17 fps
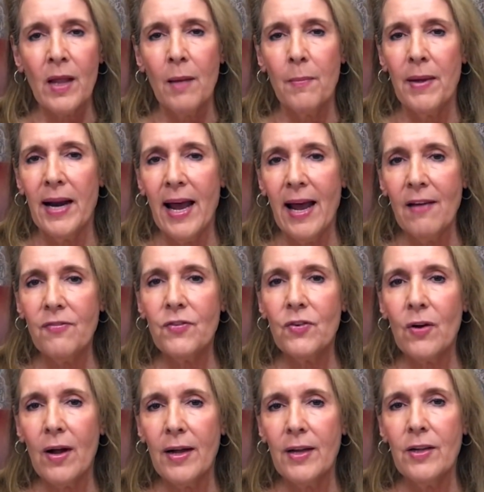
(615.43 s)
But
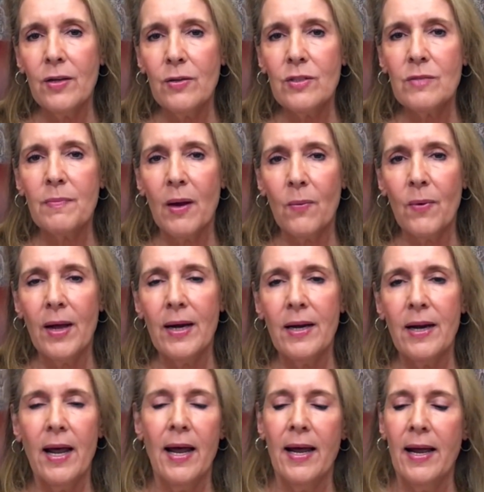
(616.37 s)
after I use my
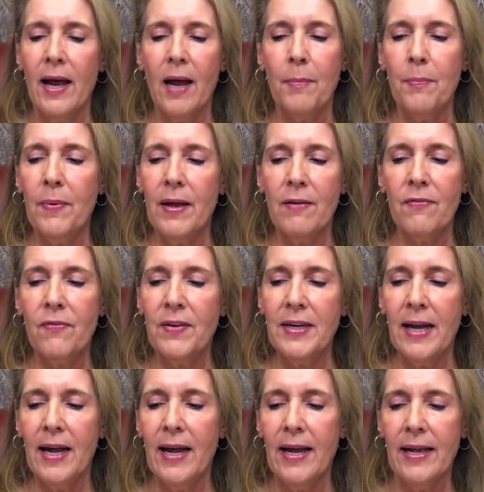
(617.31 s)
Retin-A, every
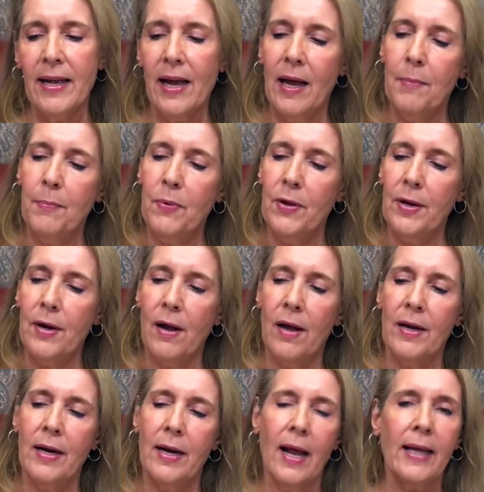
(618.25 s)
day I put
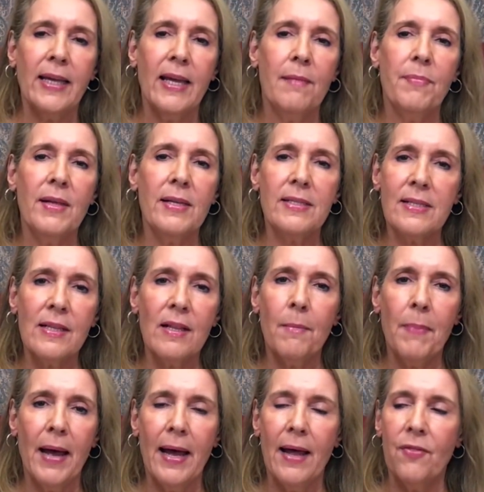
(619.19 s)
on, and I keep this in the
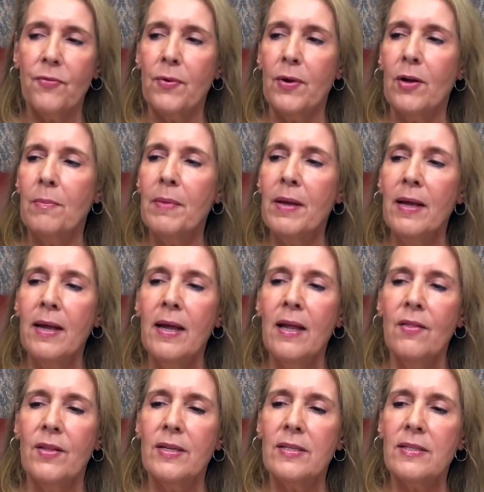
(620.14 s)
bathroom.
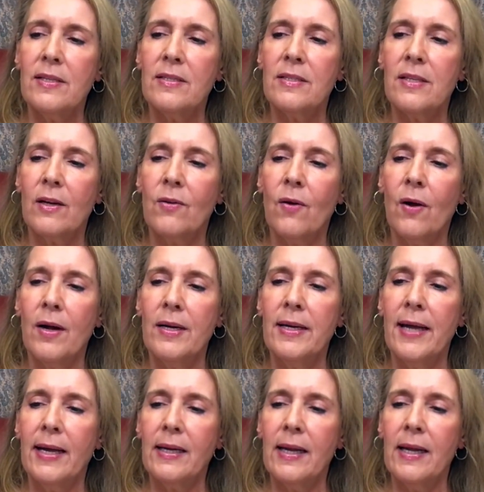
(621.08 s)
This is the
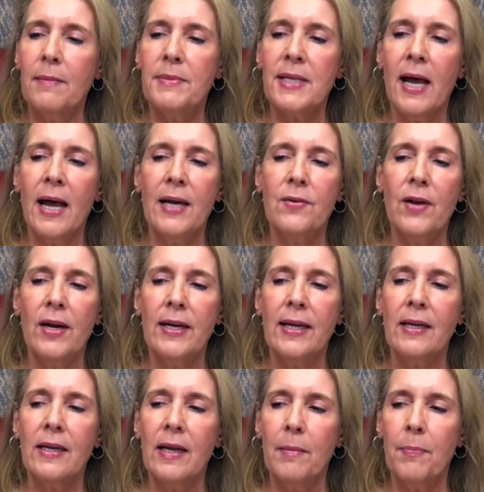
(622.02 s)
Grande Lips
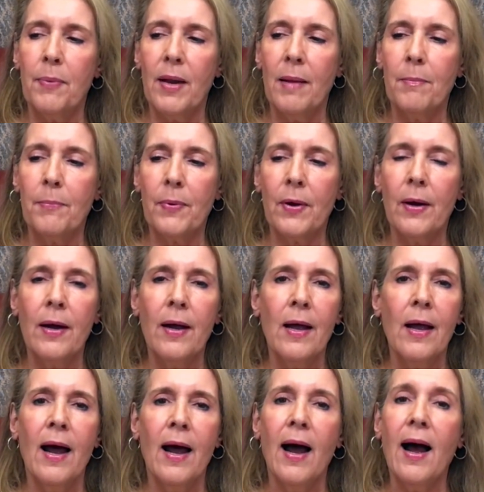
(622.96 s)
Hydrating Lip Plumper.
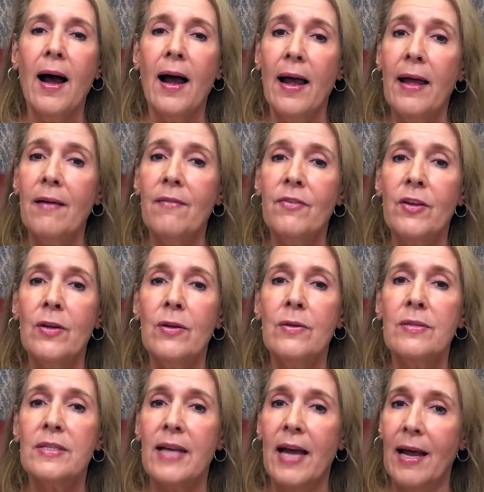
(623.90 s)
I have
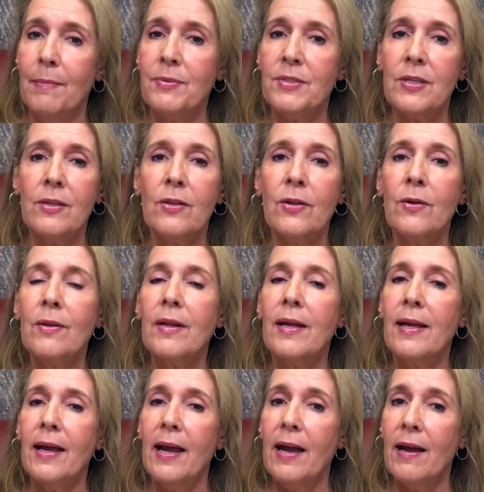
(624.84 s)
used
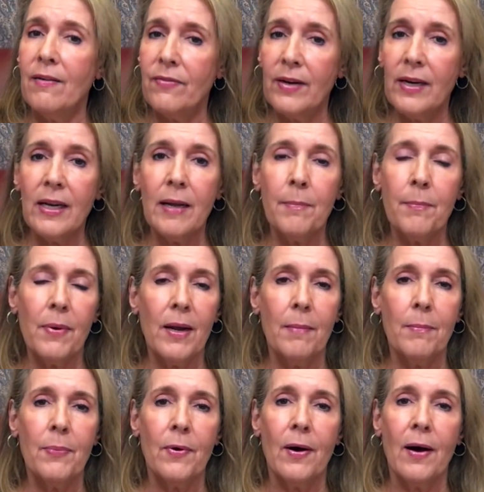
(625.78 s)
absolutely every lip
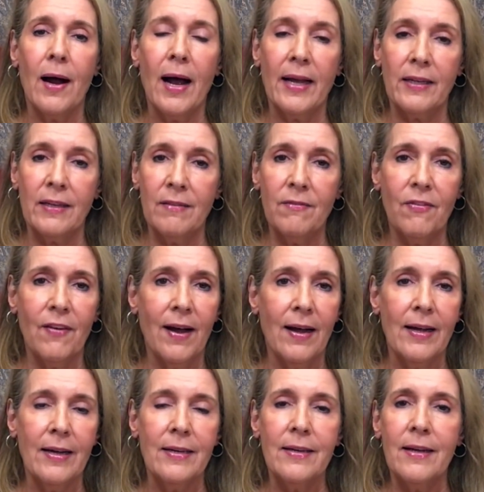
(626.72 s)
plumper I can
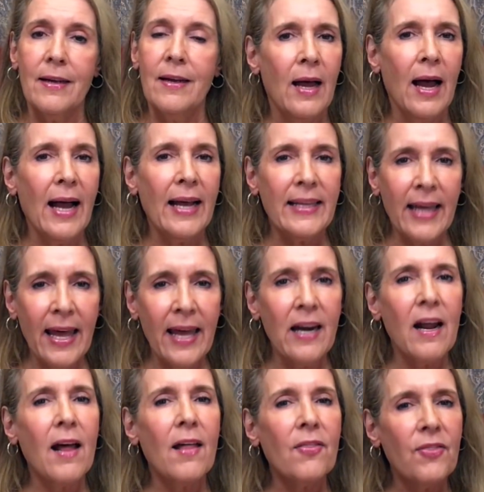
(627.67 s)
find. I
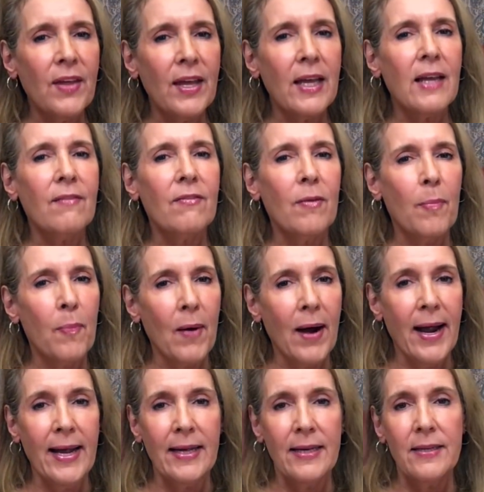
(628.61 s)
cannot think of a
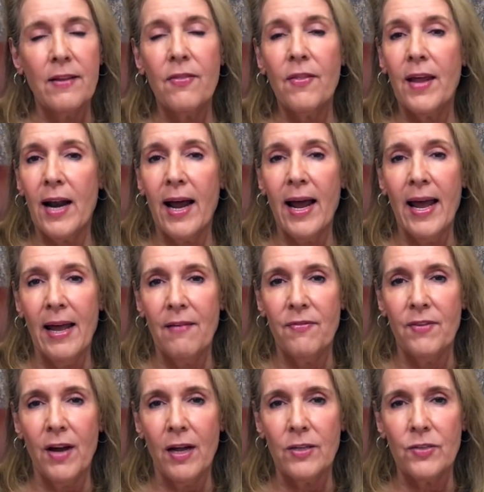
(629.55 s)
brand that I have
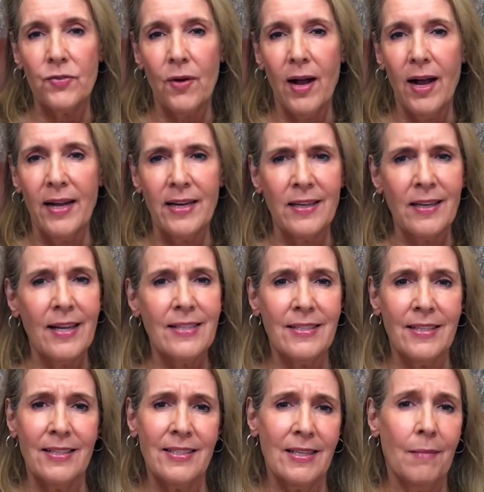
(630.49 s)
not tried, unless
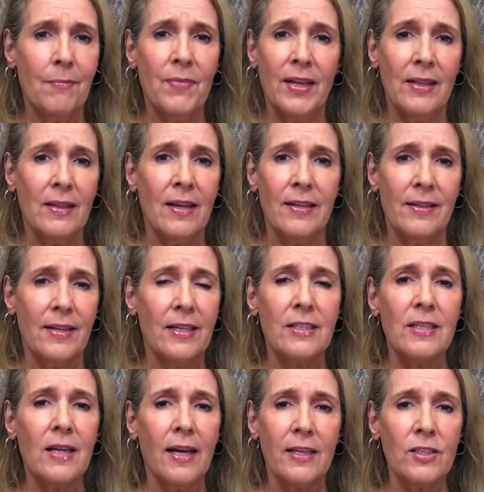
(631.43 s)
it's something
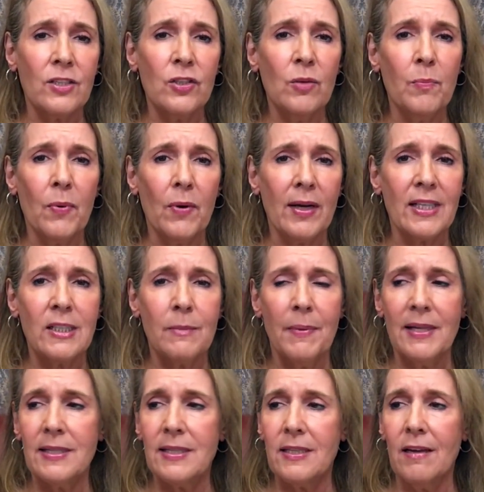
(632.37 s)
that's like super
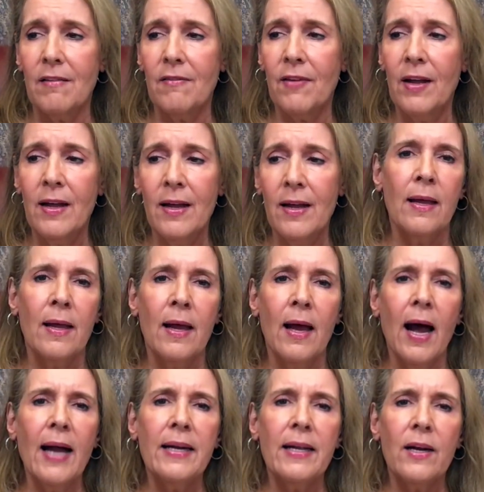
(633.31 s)
expensive.
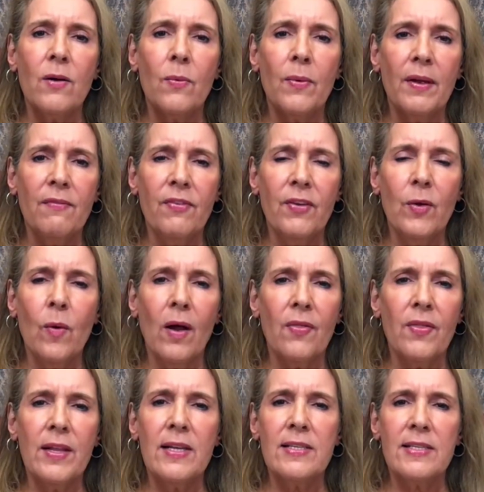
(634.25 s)
I did a review
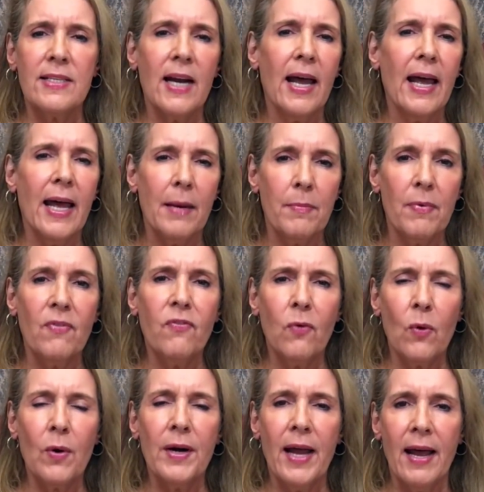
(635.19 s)
on this, and I had
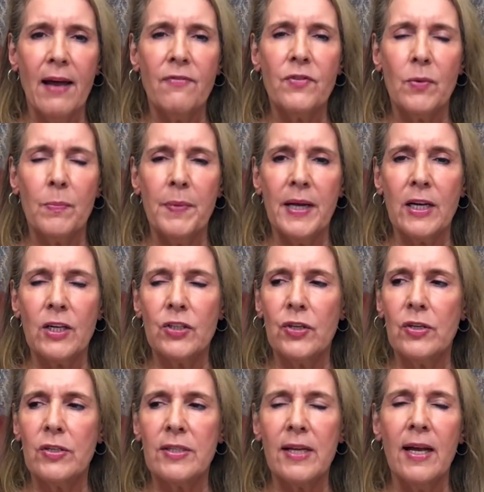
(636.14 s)
before and after
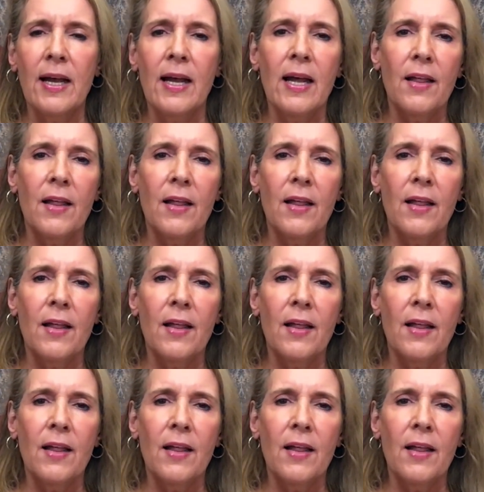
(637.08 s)
pictures.